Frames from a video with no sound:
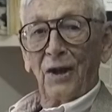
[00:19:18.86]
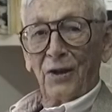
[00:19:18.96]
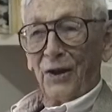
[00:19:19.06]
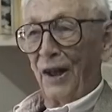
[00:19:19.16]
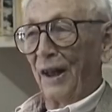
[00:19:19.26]

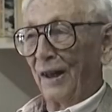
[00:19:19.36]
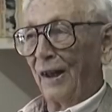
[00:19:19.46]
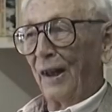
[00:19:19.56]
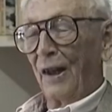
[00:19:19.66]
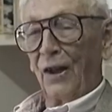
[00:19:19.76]
said,
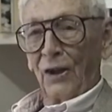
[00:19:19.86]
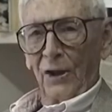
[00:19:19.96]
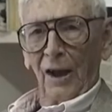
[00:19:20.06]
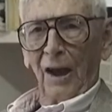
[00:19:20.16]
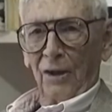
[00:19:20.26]

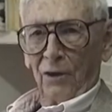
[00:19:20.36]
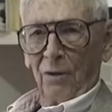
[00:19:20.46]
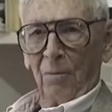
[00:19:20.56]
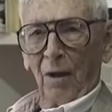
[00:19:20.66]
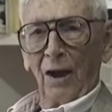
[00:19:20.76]
Yes,
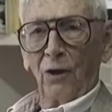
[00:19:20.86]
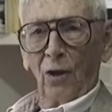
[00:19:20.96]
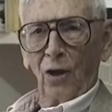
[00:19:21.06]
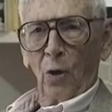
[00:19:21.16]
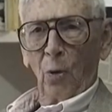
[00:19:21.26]
I know
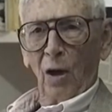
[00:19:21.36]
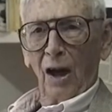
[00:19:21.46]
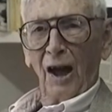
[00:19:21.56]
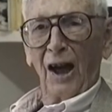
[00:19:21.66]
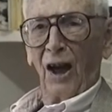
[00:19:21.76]
you
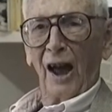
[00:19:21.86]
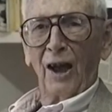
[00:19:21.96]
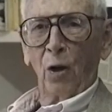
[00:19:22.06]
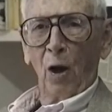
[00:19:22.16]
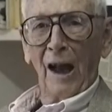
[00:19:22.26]
are, and I
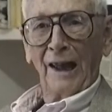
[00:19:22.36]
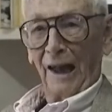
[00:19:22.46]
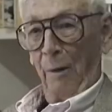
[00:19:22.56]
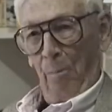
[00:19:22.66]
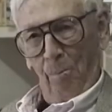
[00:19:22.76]
don't like
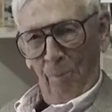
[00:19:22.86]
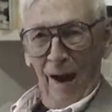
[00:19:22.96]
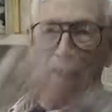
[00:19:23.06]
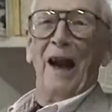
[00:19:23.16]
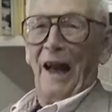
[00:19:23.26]
it.
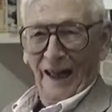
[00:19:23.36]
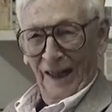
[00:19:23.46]
Bang!